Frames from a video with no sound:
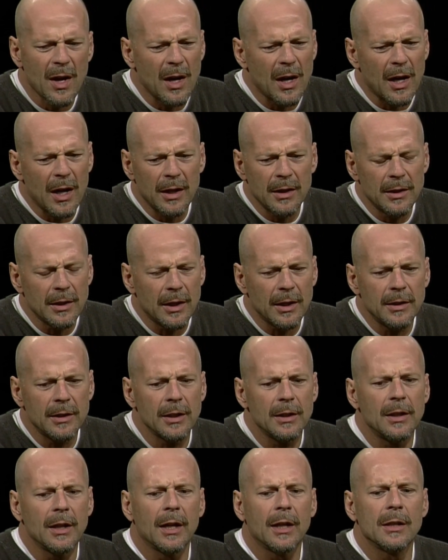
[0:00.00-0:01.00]
I, I
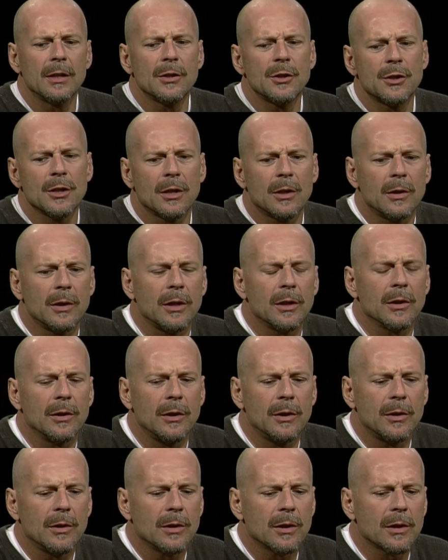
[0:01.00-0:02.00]
did that show here in
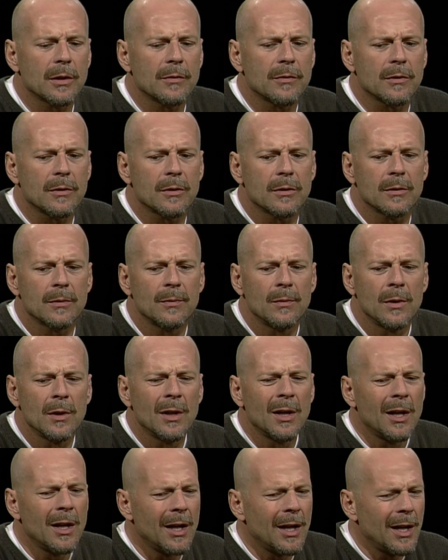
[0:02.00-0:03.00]
New York for
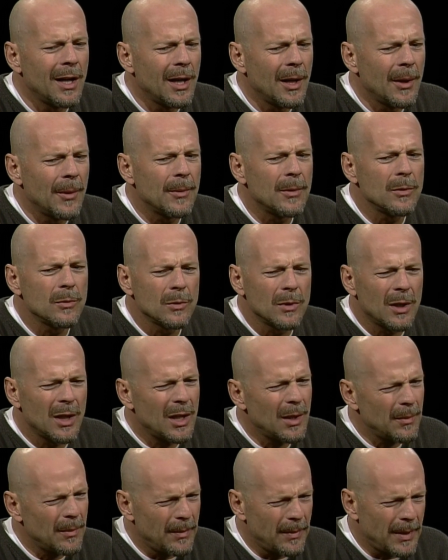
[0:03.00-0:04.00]

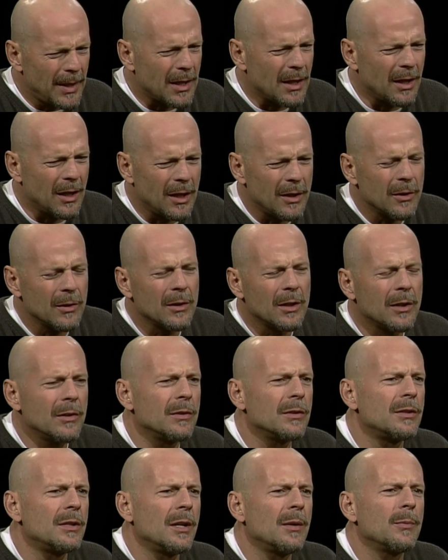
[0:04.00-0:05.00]
about a hundred, a
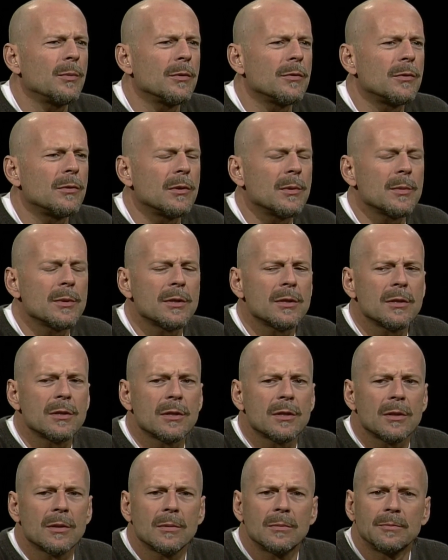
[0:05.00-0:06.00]
hundred ten performances.
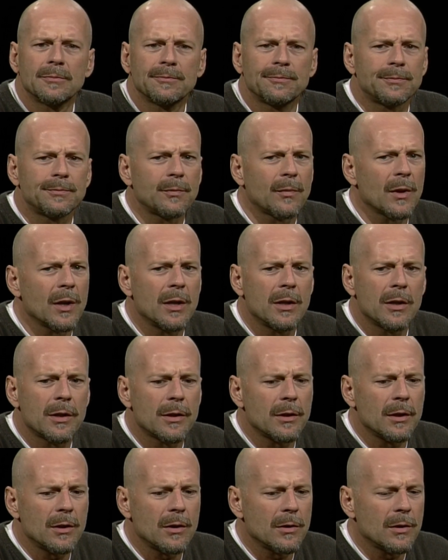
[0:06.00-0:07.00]
So, in a
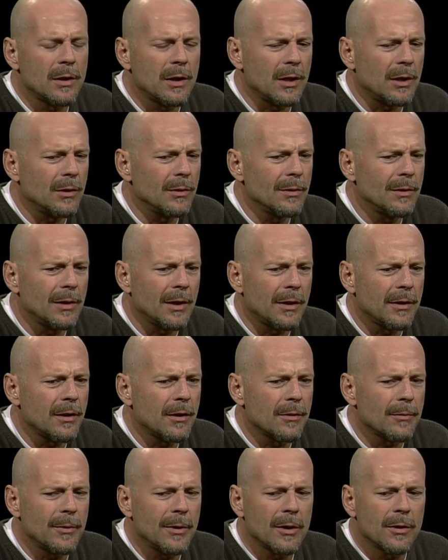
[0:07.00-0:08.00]
theater that held, I think,
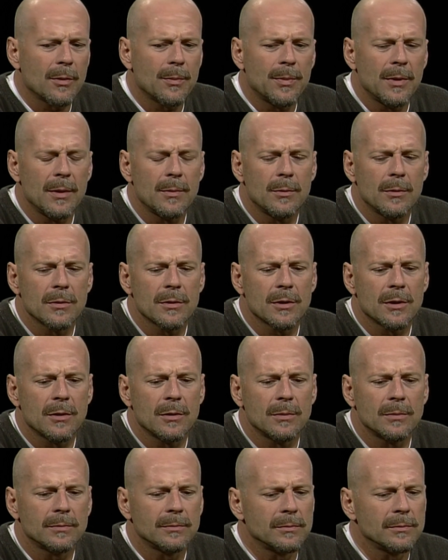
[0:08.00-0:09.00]
three hundred people.
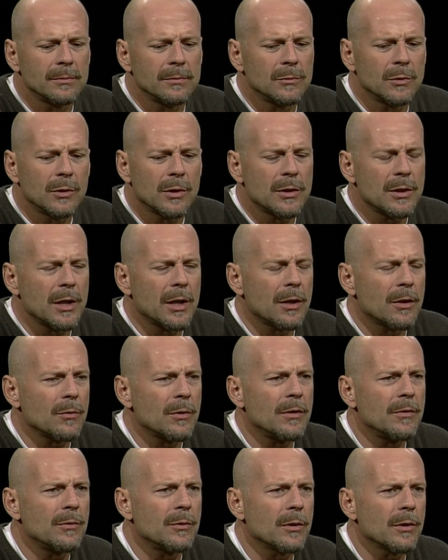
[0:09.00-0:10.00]
So, what's that? Three,
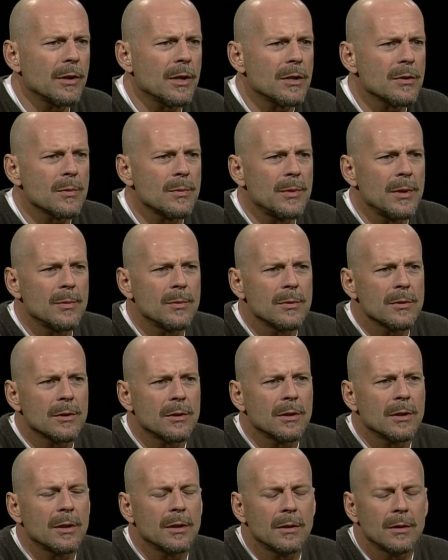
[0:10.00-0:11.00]
four thousand people saw
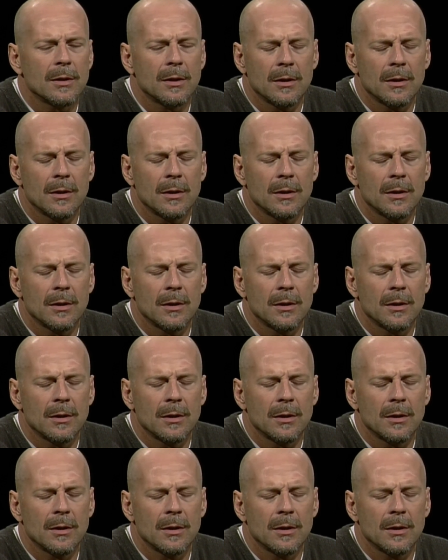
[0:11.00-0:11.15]
yeah.